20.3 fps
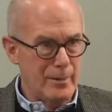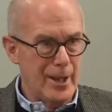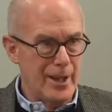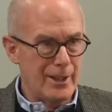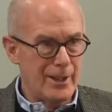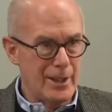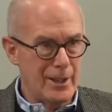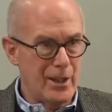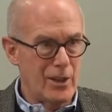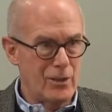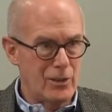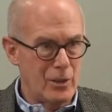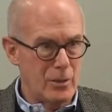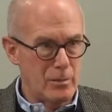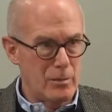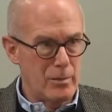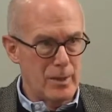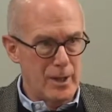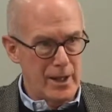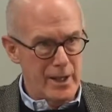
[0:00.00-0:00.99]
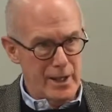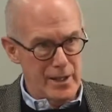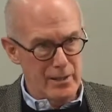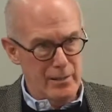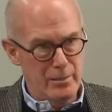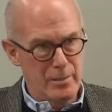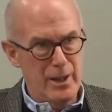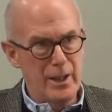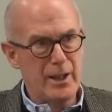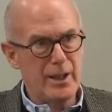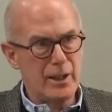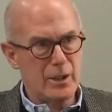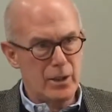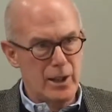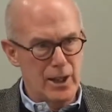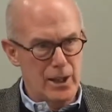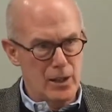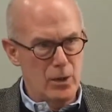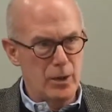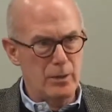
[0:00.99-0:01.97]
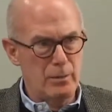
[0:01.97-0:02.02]
mechanism by
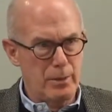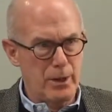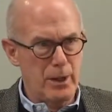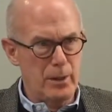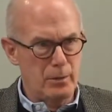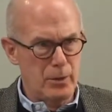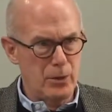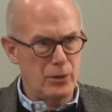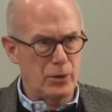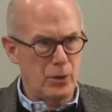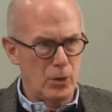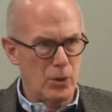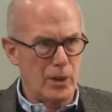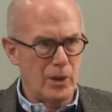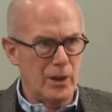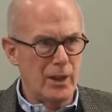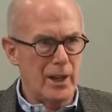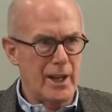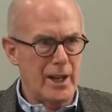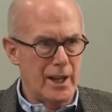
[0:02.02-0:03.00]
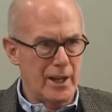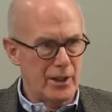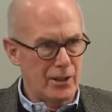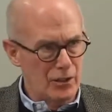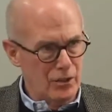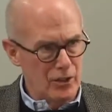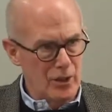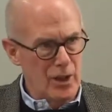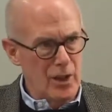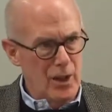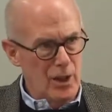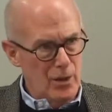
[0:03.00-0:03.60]
allowing people to relax,